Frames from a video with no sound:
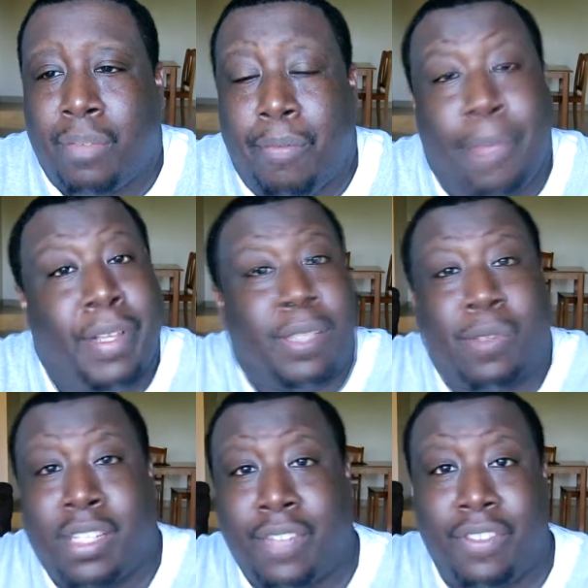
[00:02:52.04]
Maybe it's
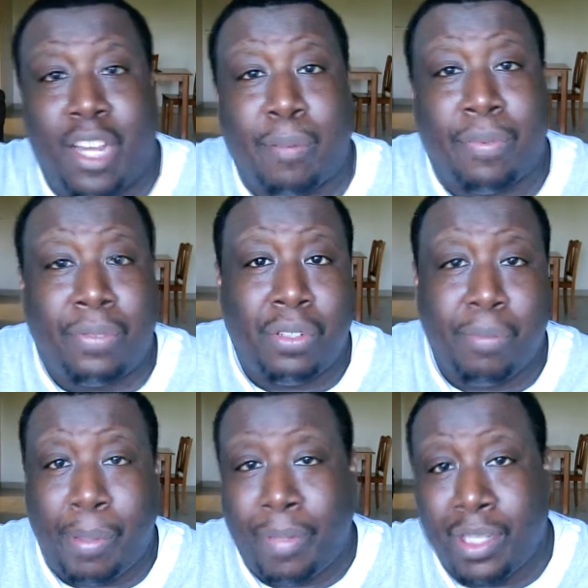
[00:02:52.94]
because I've done it before.
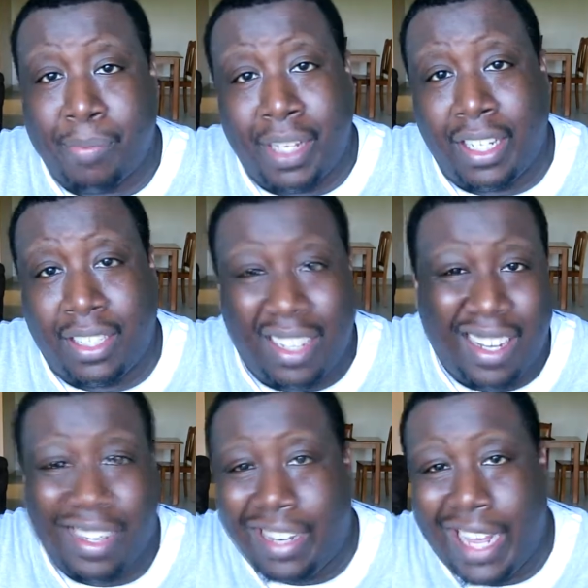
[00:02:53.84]
Maybe it's my
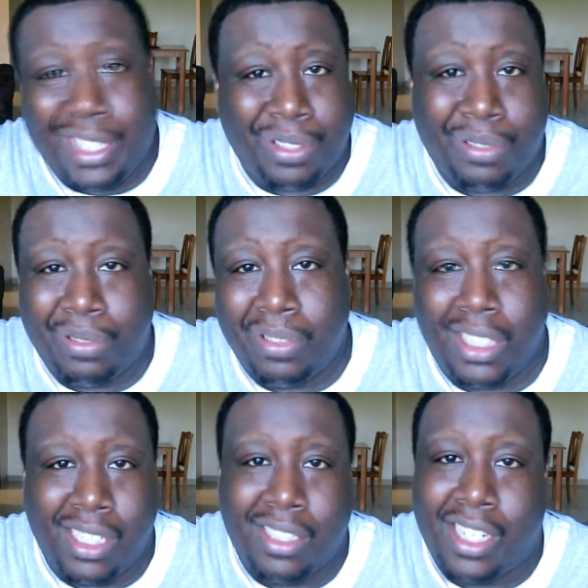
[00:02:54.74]
kind of natural
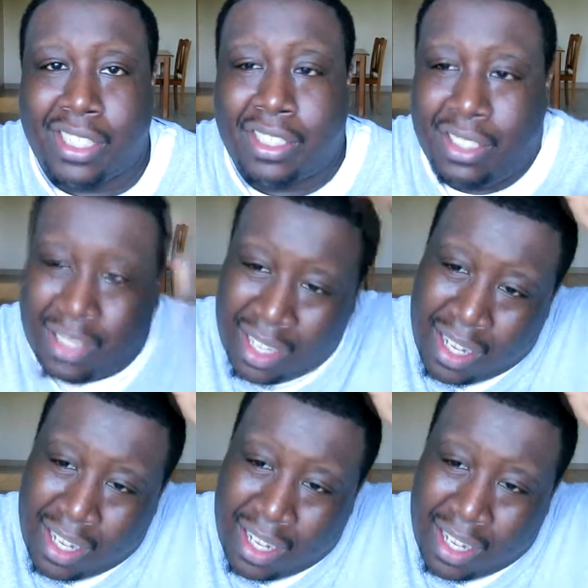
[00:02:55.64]
hair texture.